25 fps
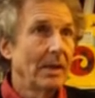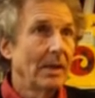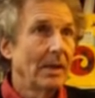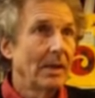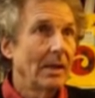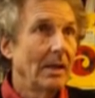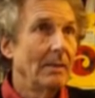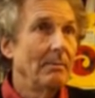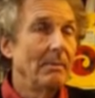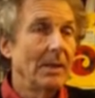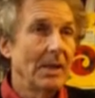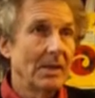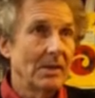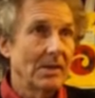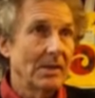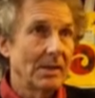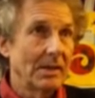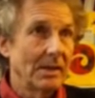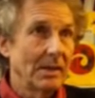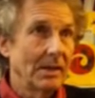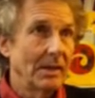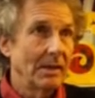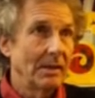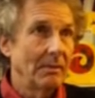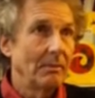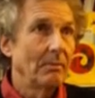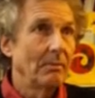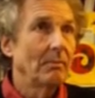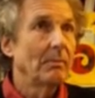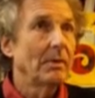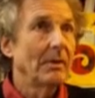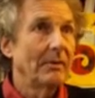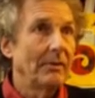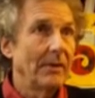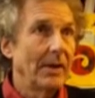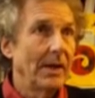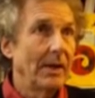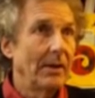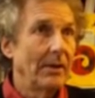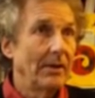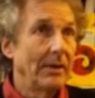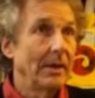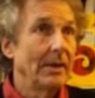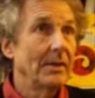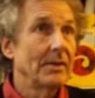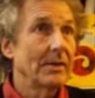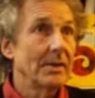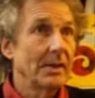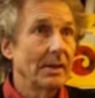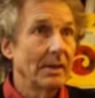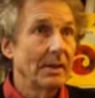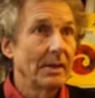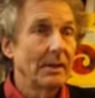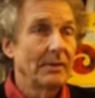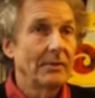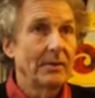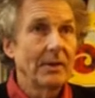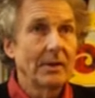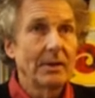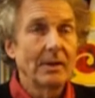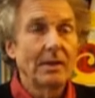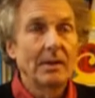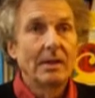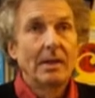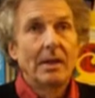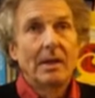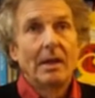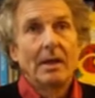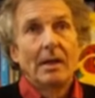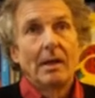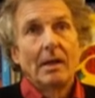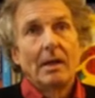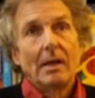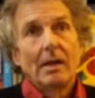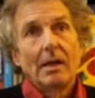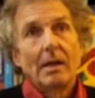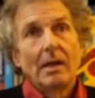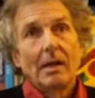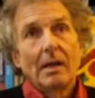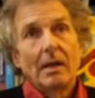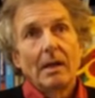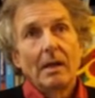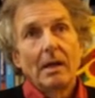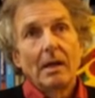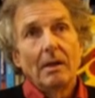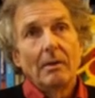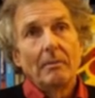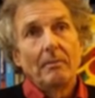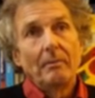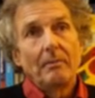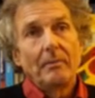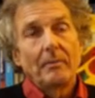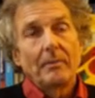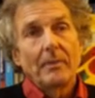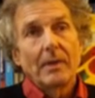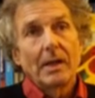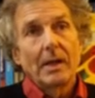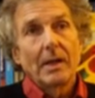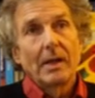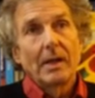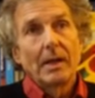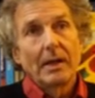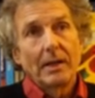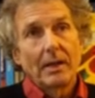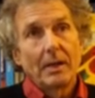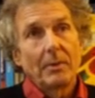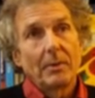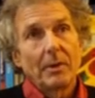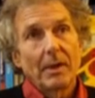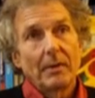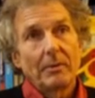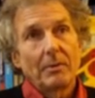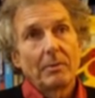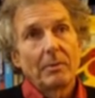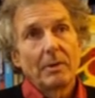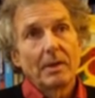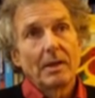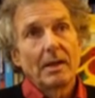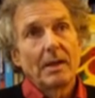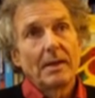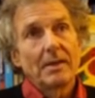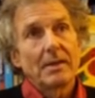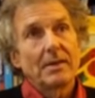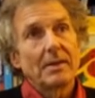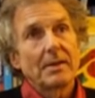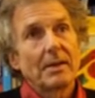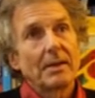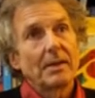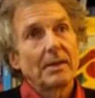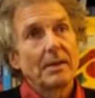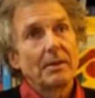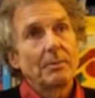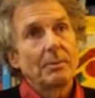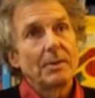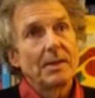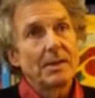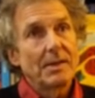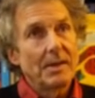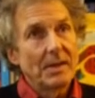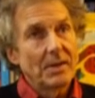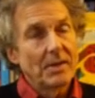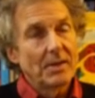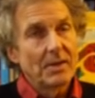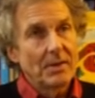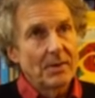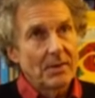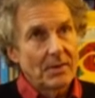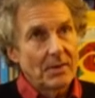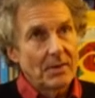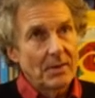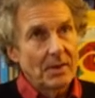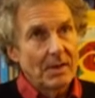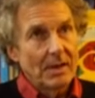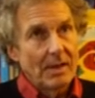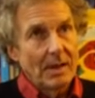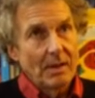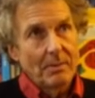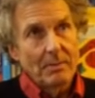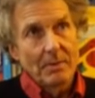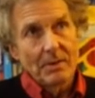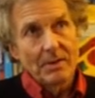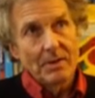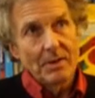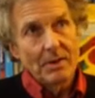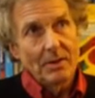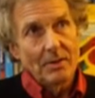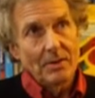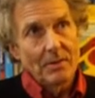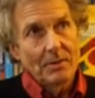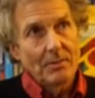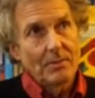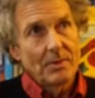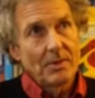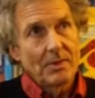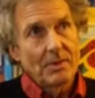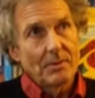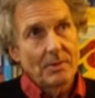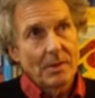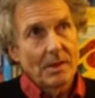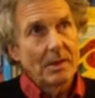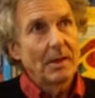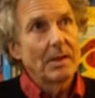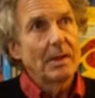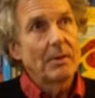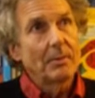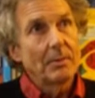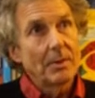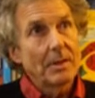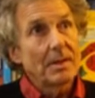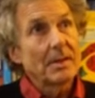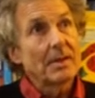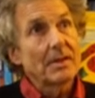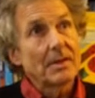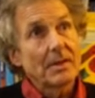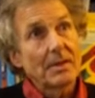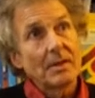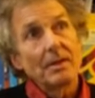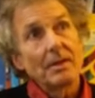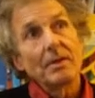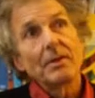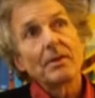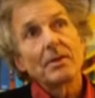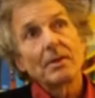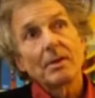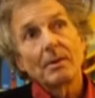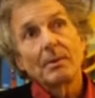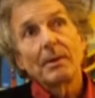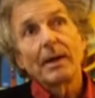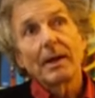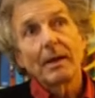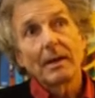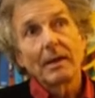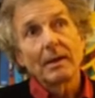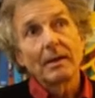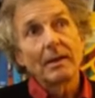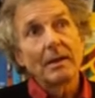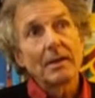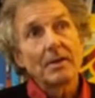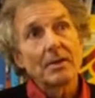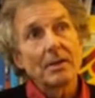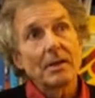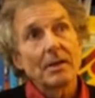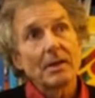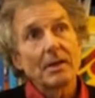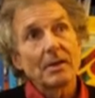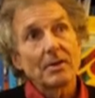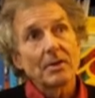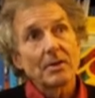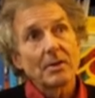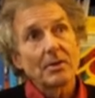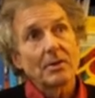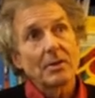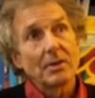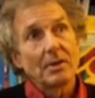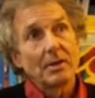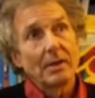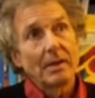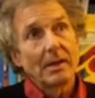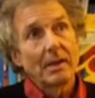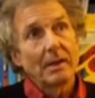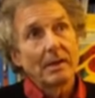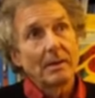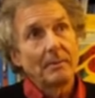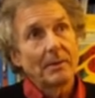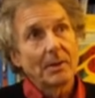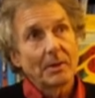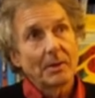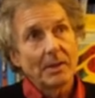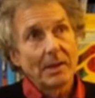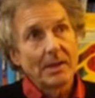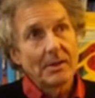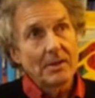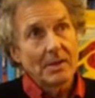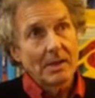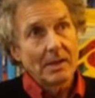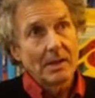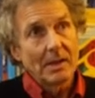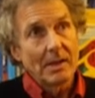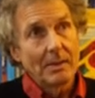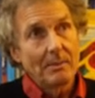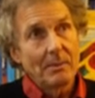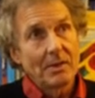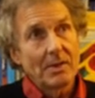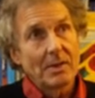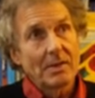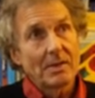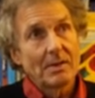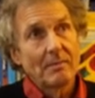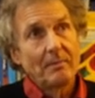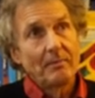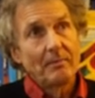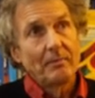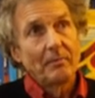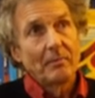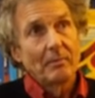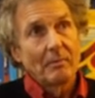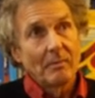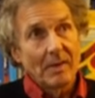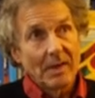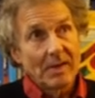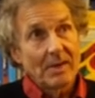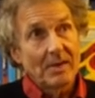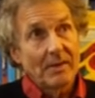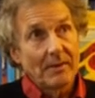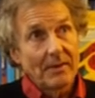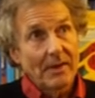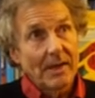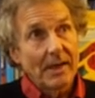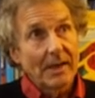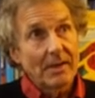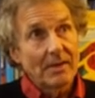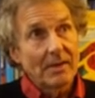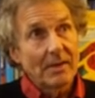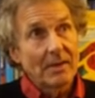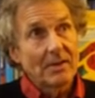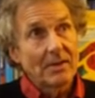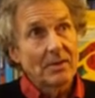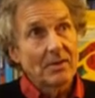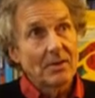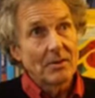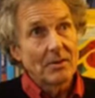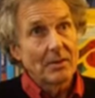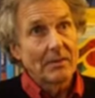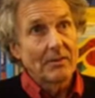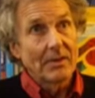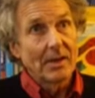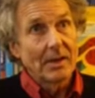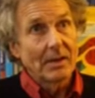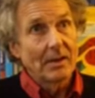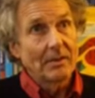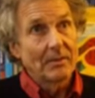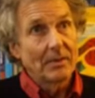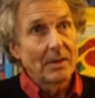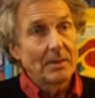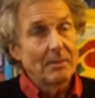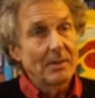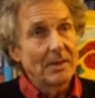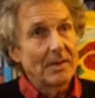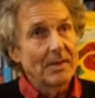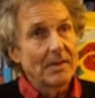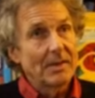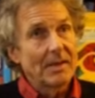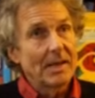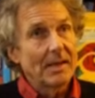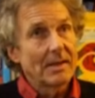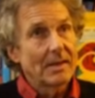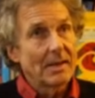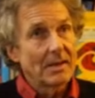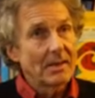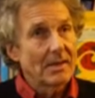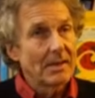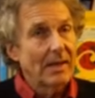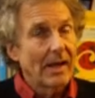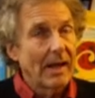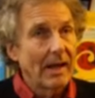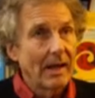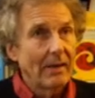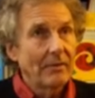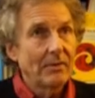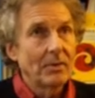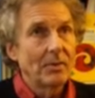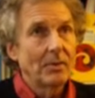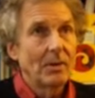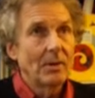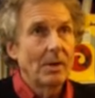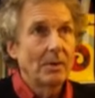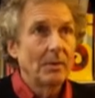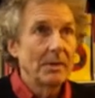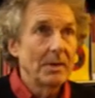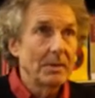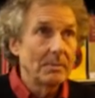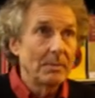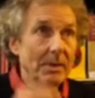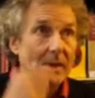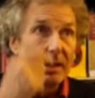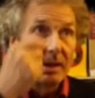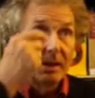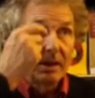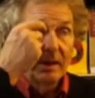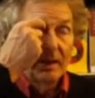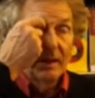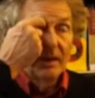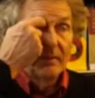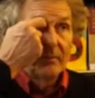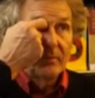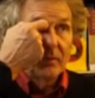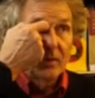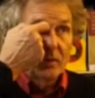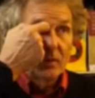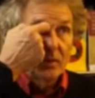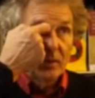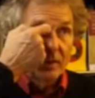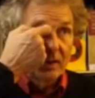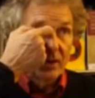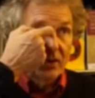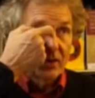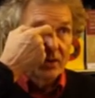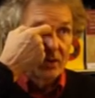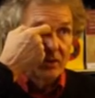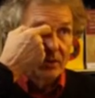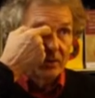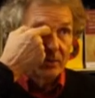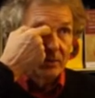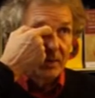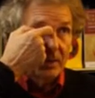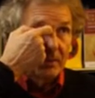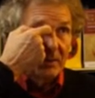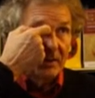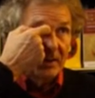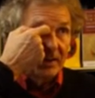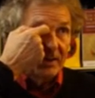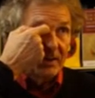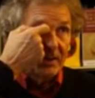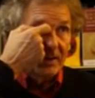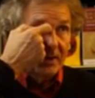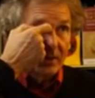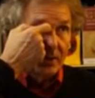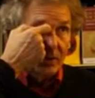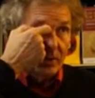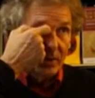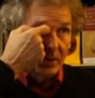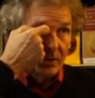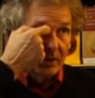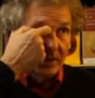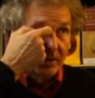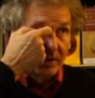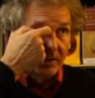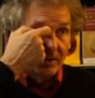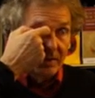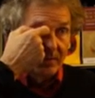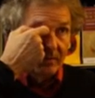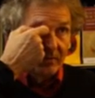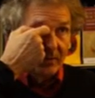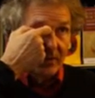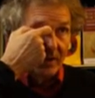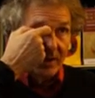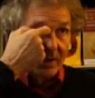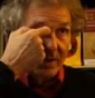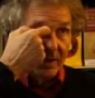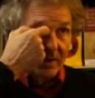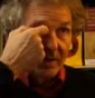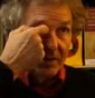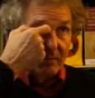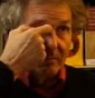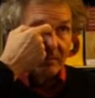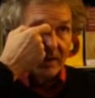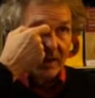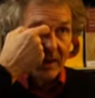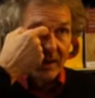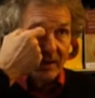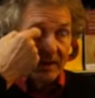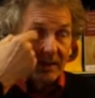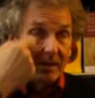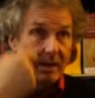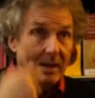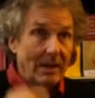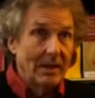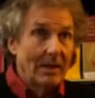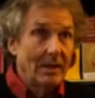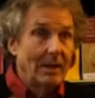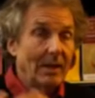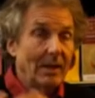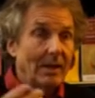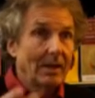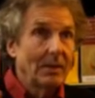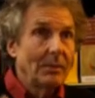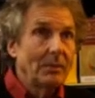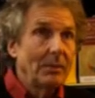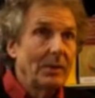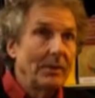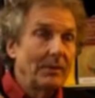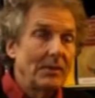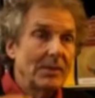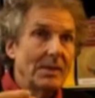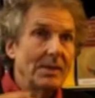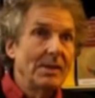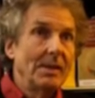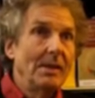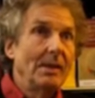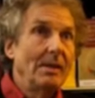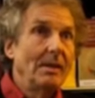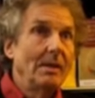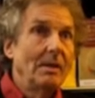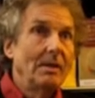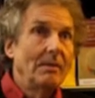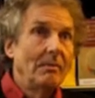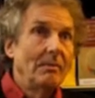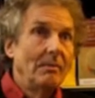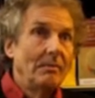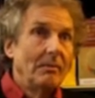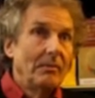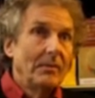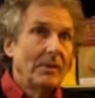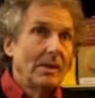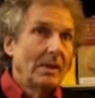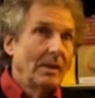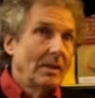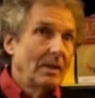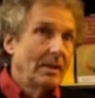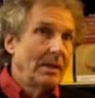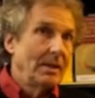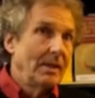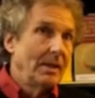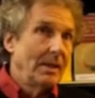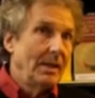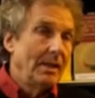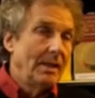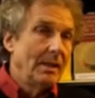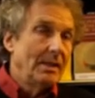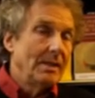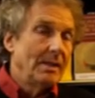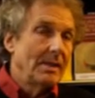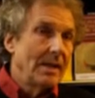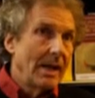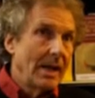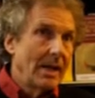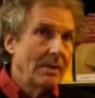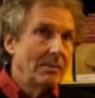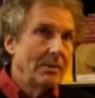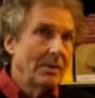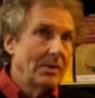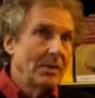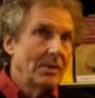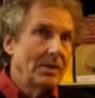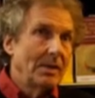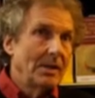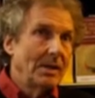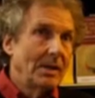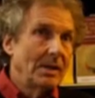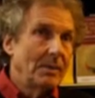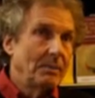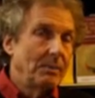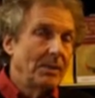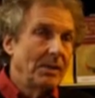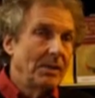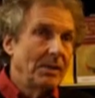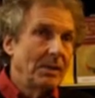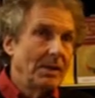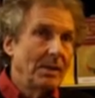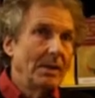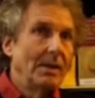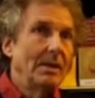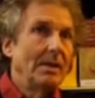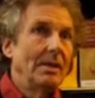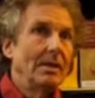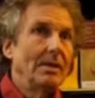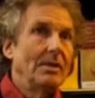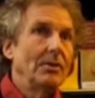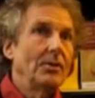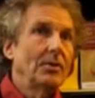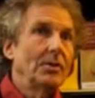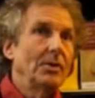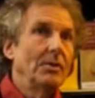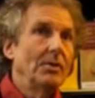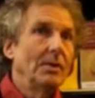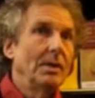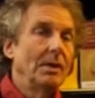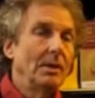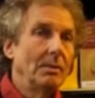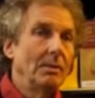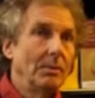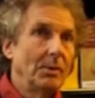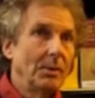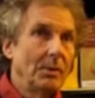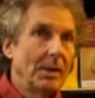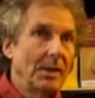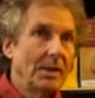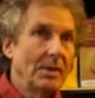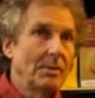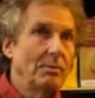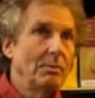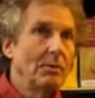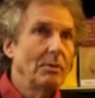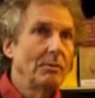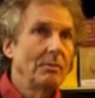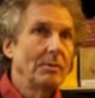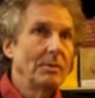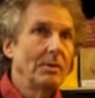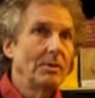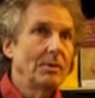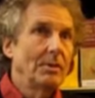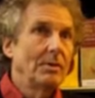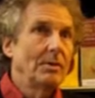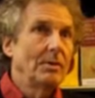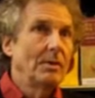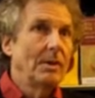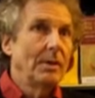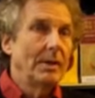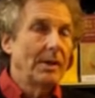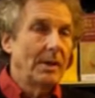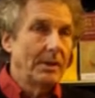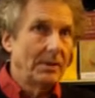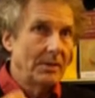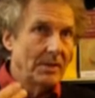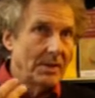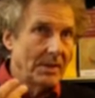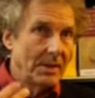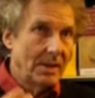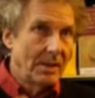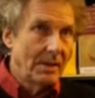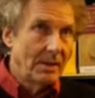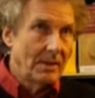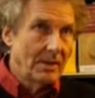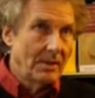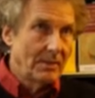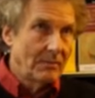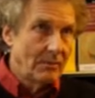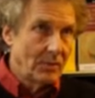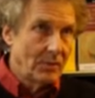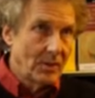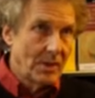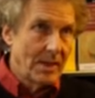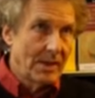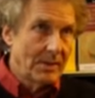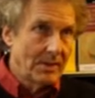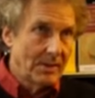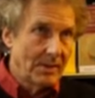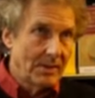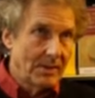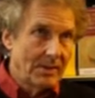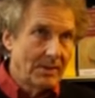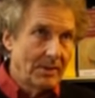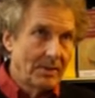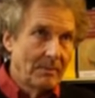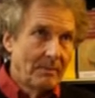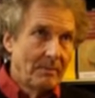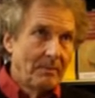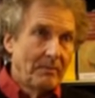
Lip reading: immensely profound and significant. And I think we have to realize that the resistance to that procedure was really a resistance to recognizing that social and economic rights claimants must have access effective remedies. That doesn't have to always be traditional remedies in courts, but I think that we've seen the damage that has been done to the human rights movement, to our understandings of justice,